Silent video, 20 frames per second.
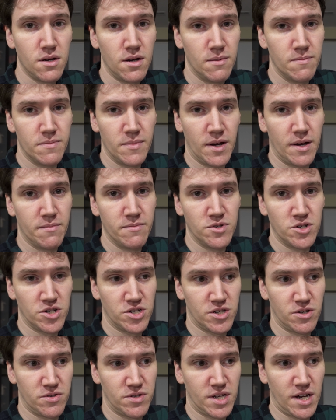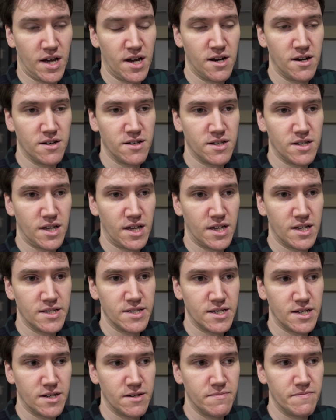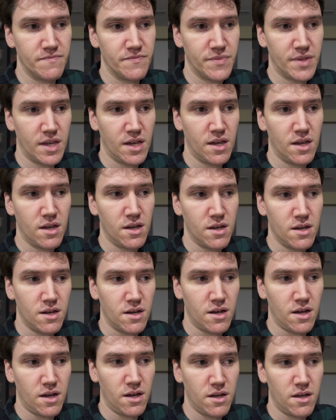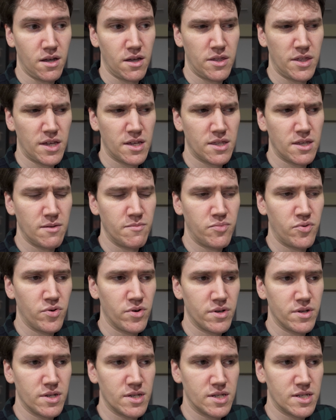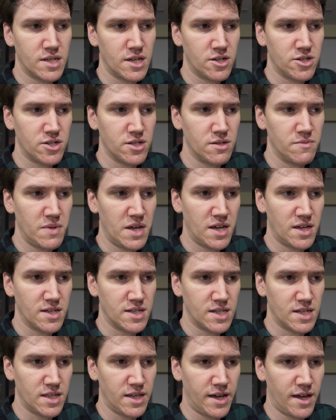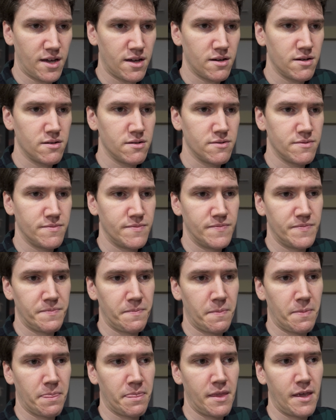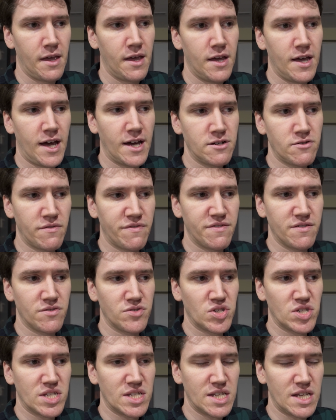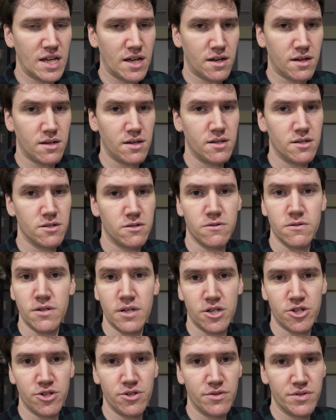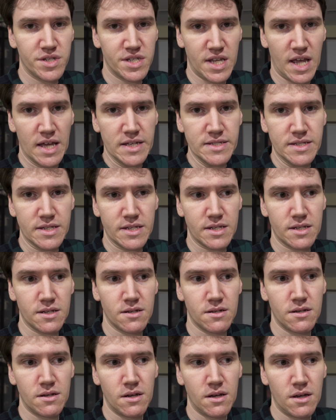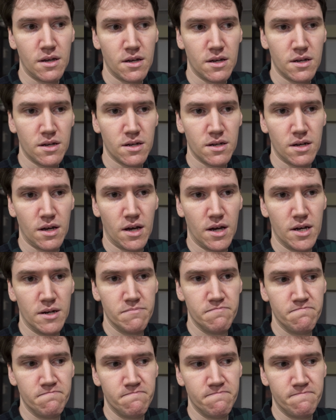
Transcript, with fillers: I'm, I'm just so tired." And um, I think the important distinction to make is that like, I don't feel sick in a traditional sense, because